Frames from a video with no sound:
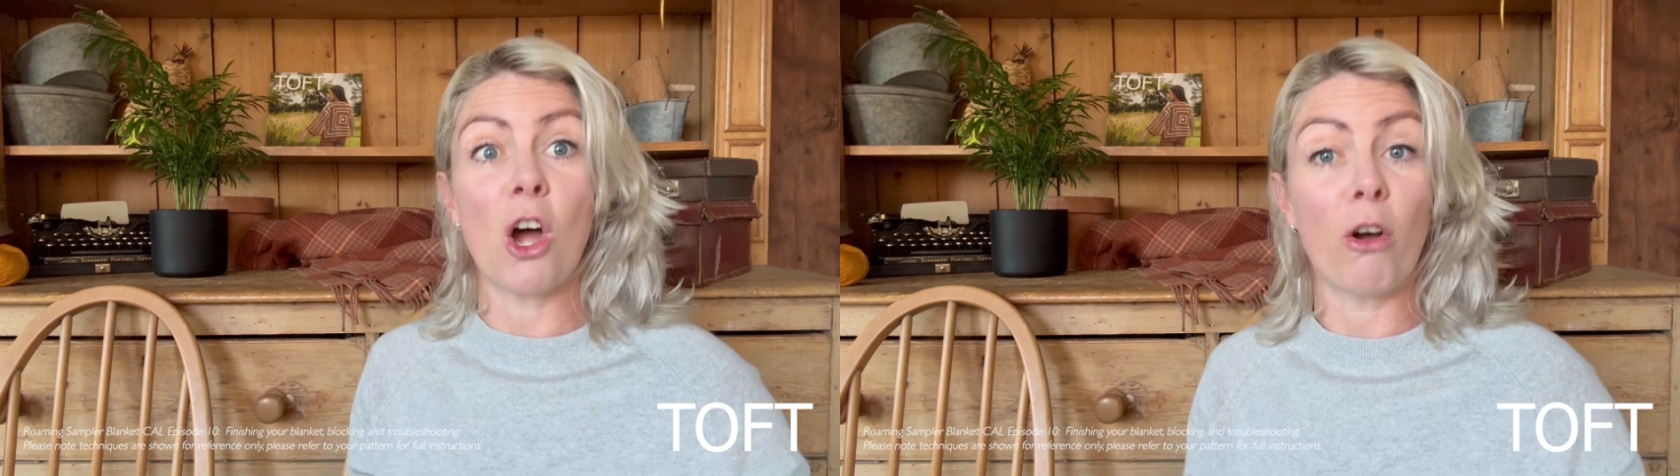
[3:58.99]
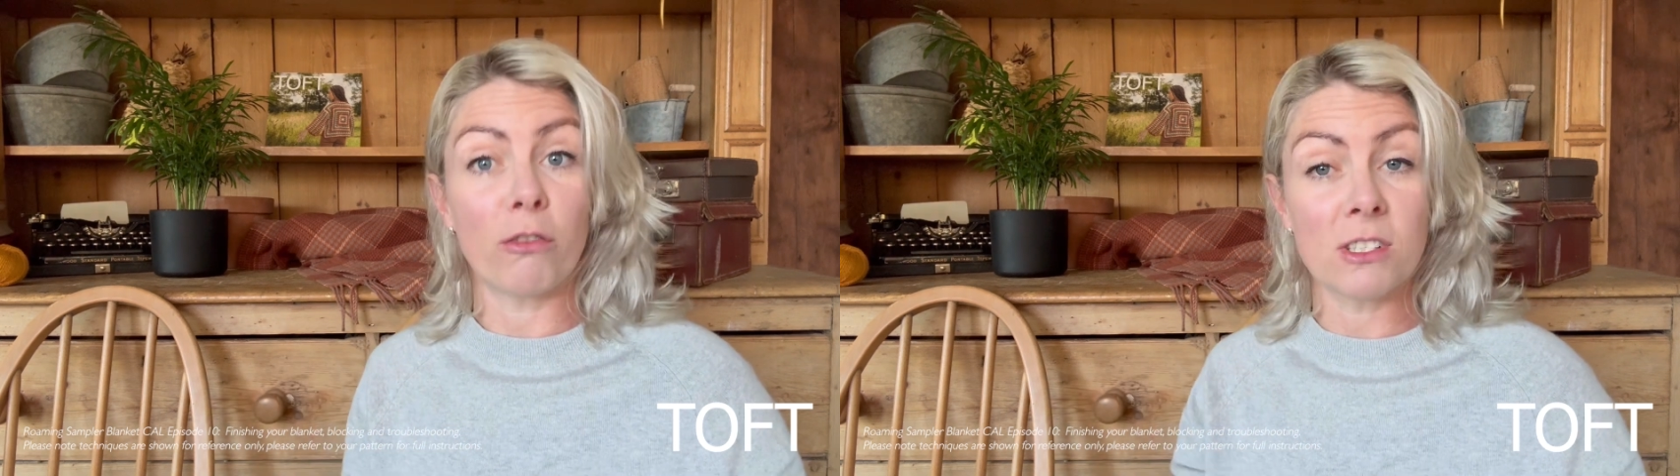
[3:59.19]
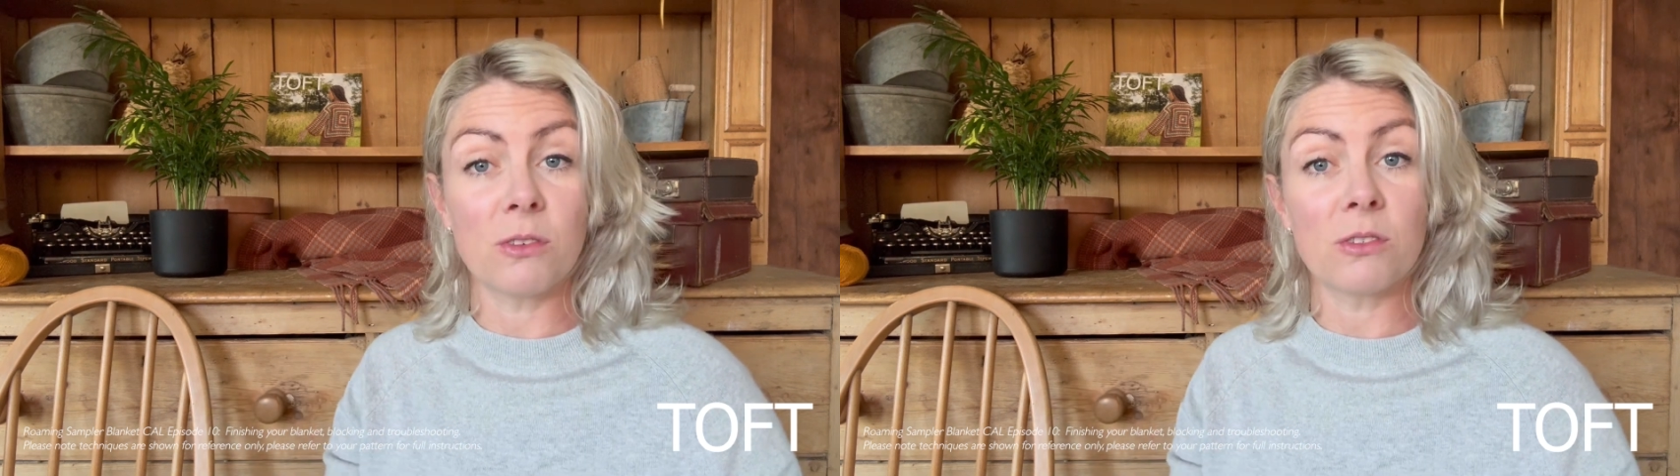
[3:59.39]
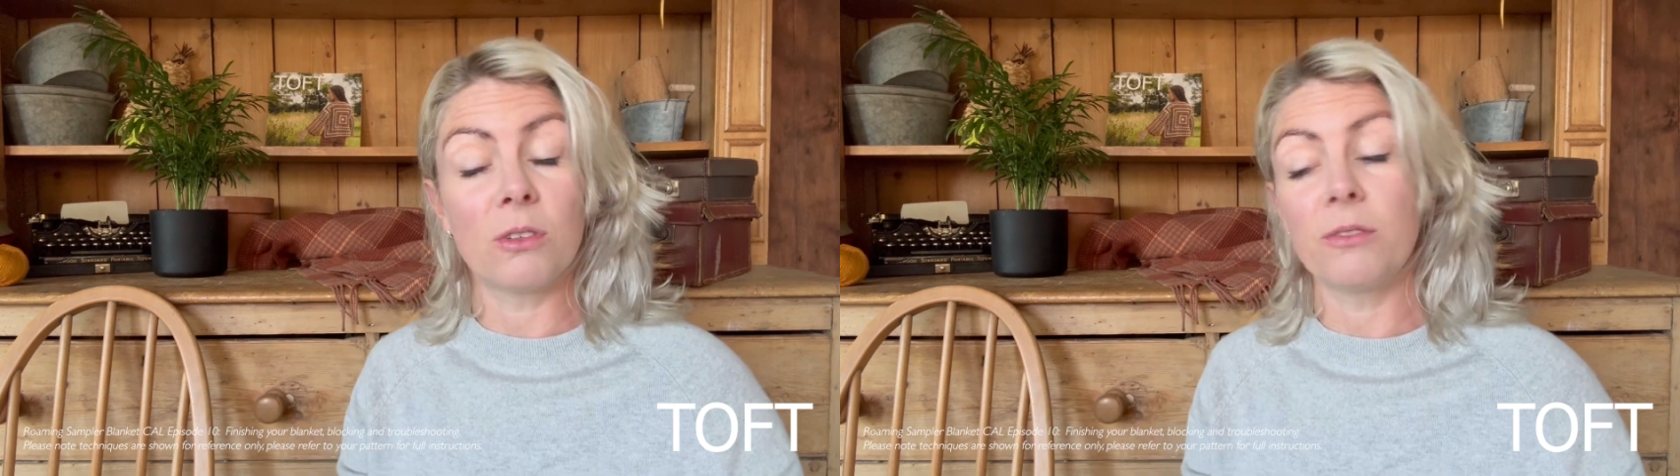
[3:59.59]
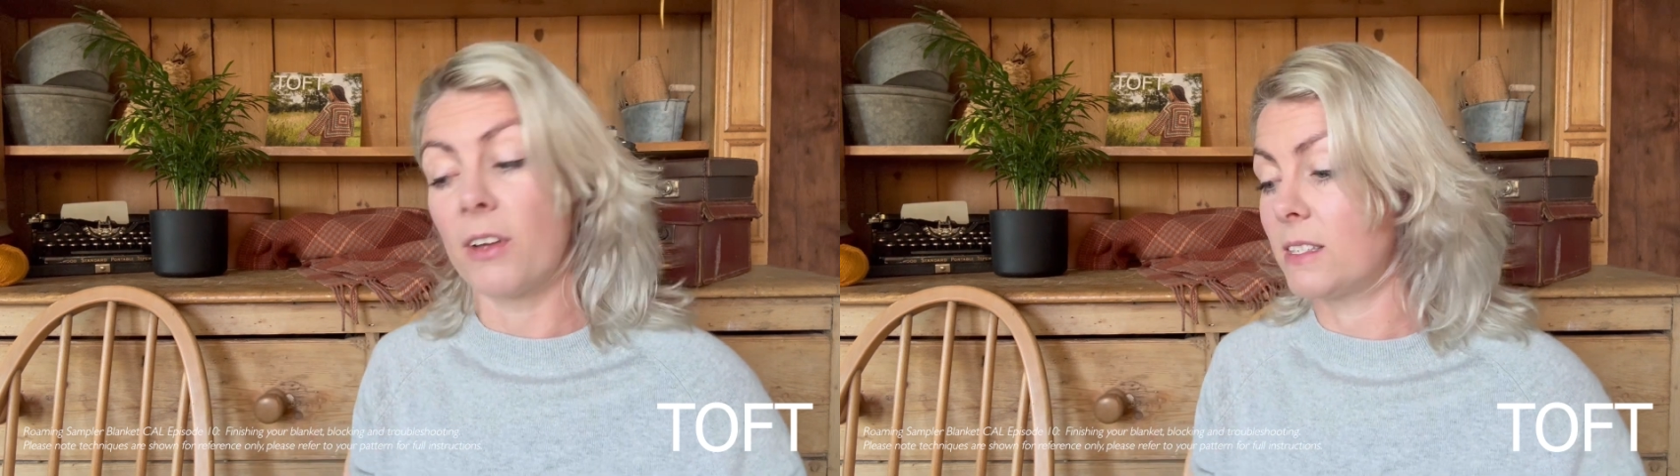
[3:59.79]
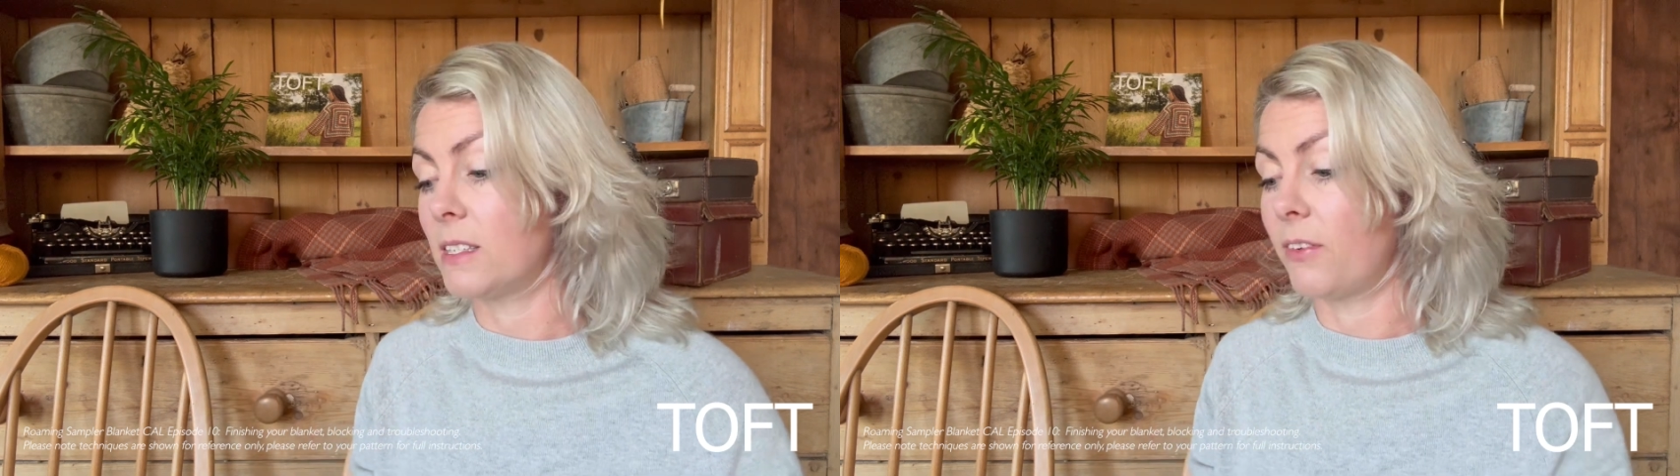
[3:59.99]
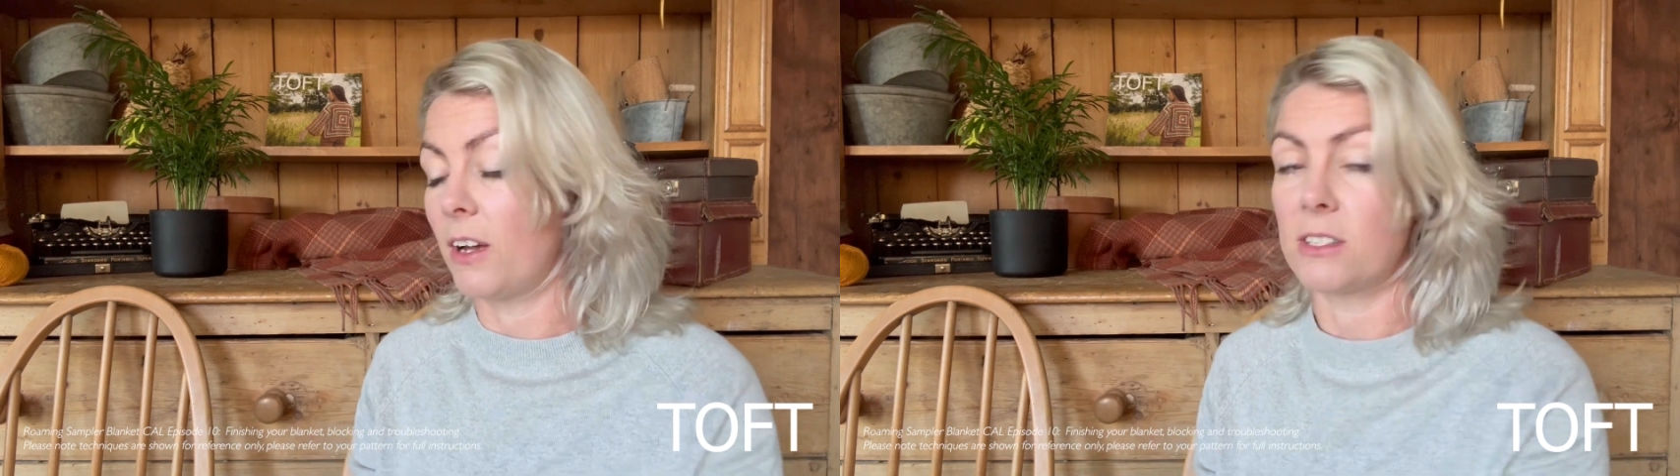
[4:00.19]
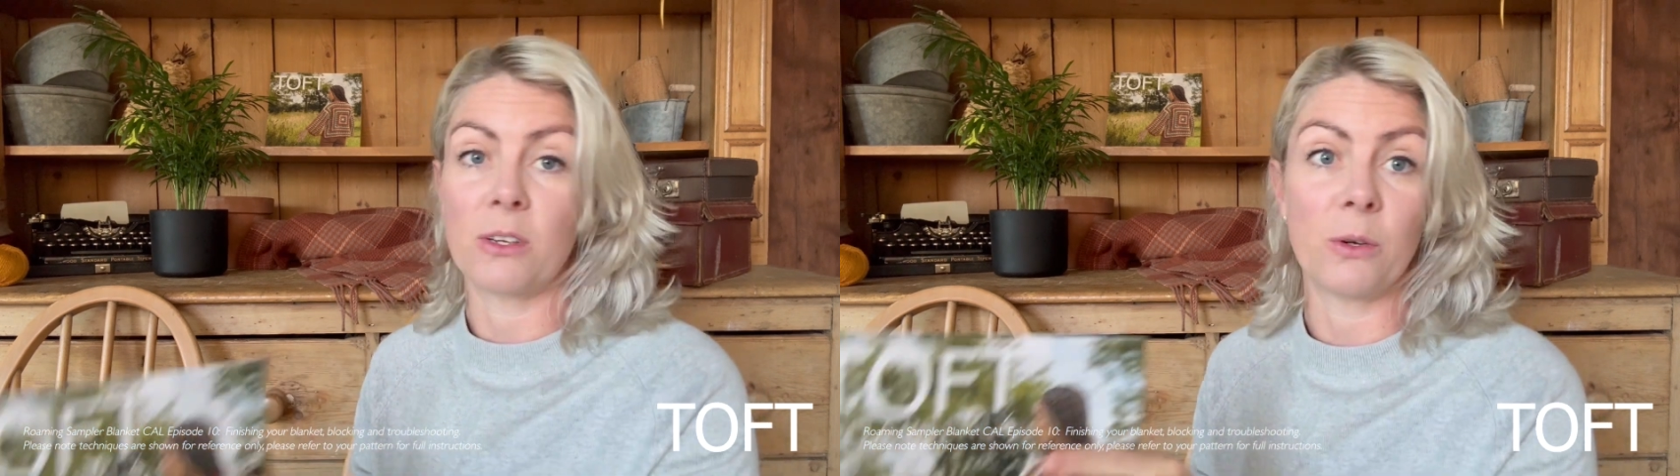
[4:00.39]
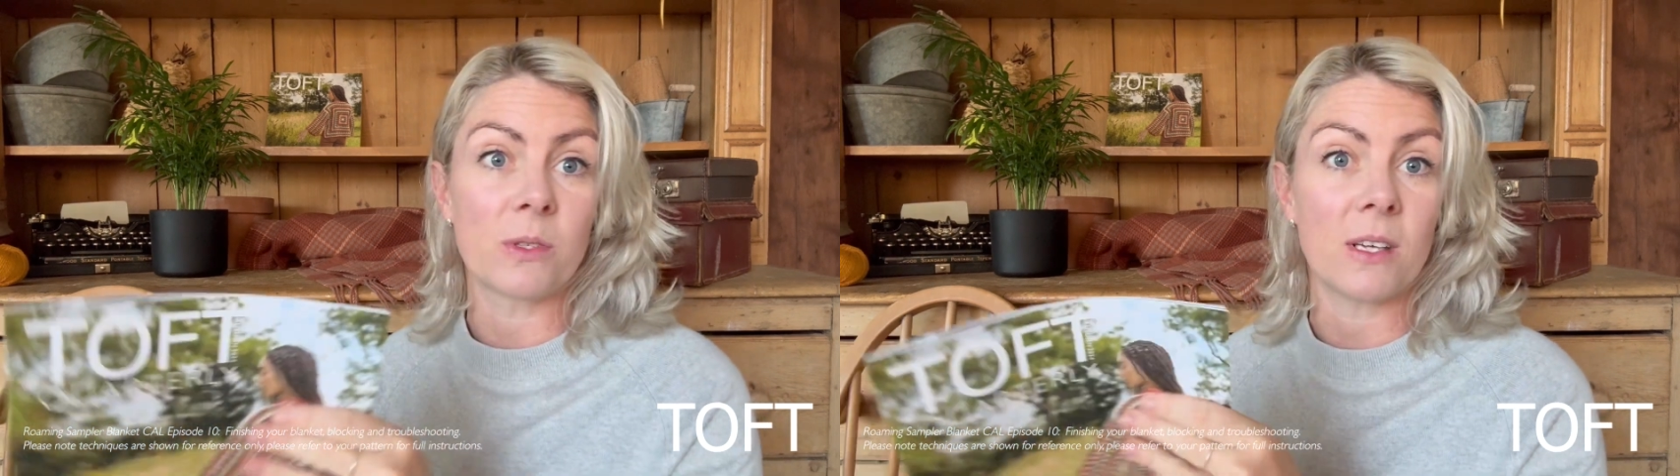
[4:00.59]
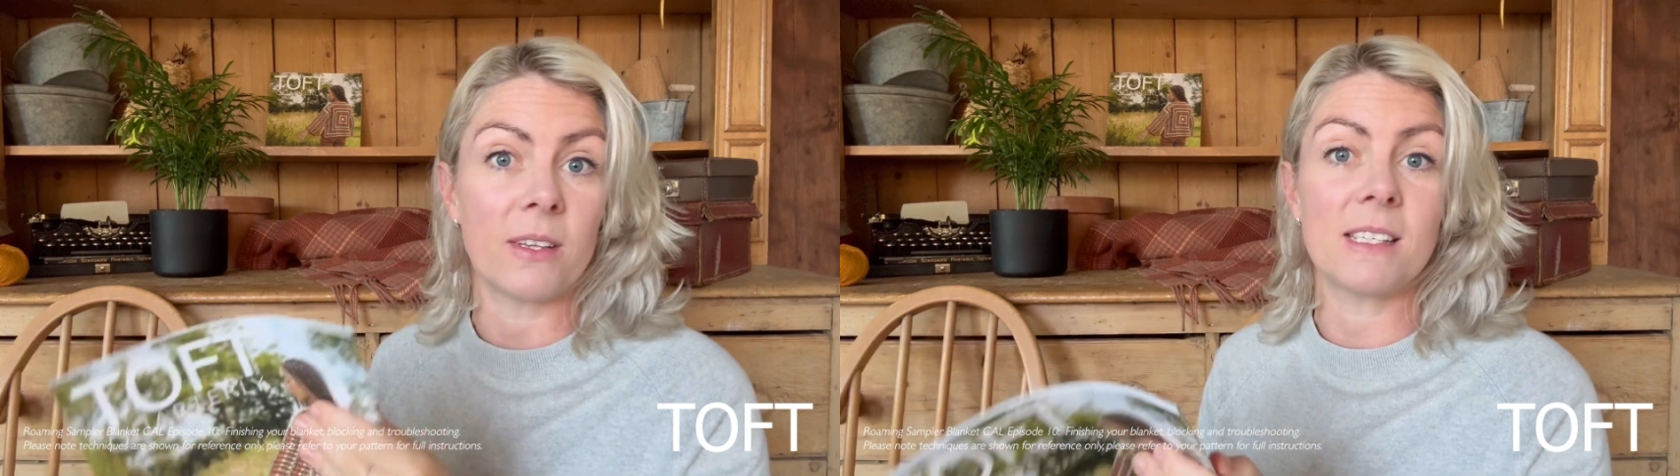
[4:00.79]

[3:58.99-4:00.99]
horizontal versus vertical. So this